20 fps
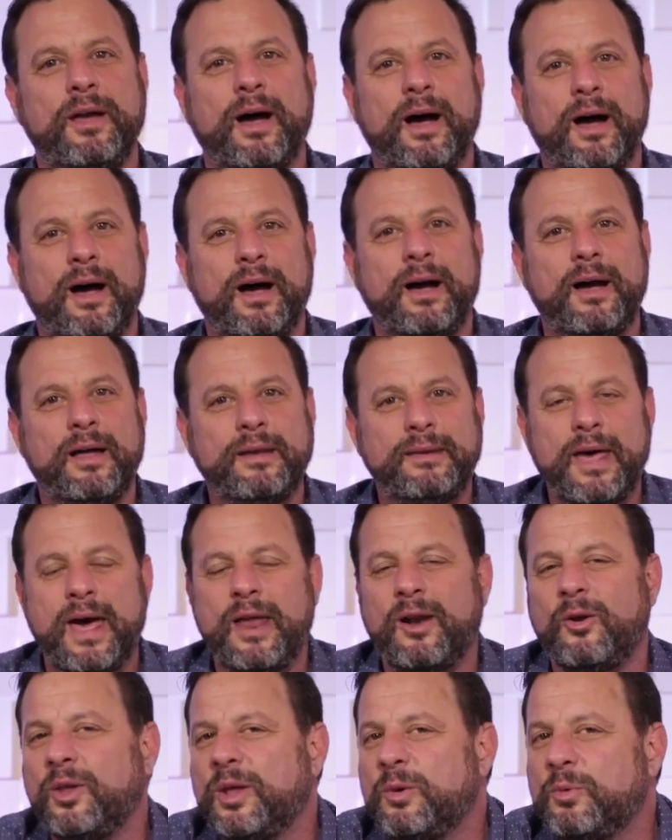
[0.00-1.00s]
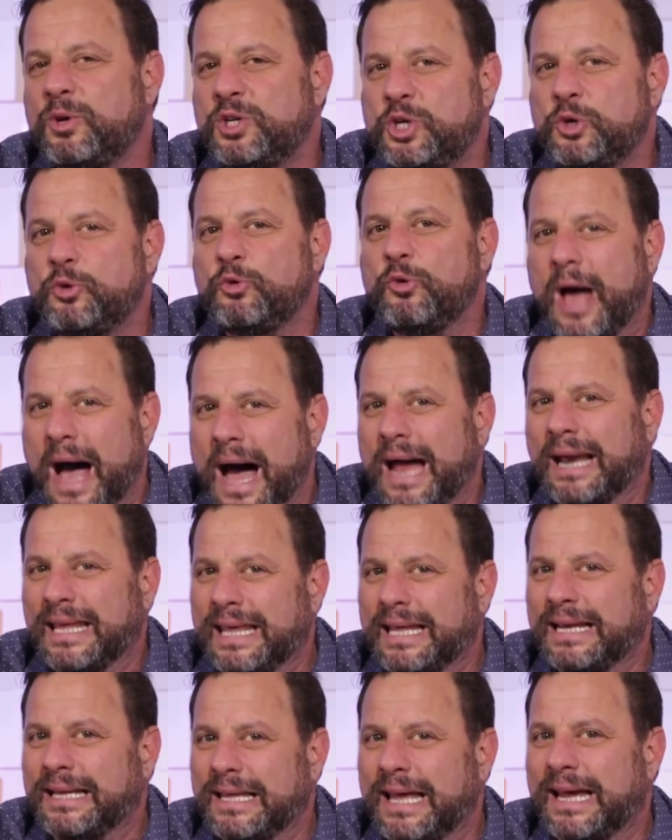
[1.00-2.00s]
Not only would you not
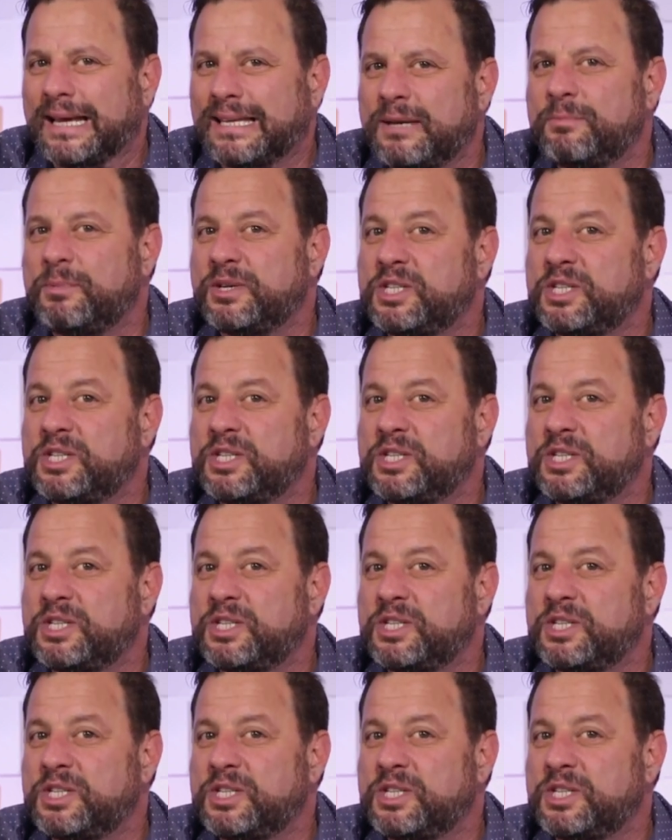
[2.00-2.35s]
get elected,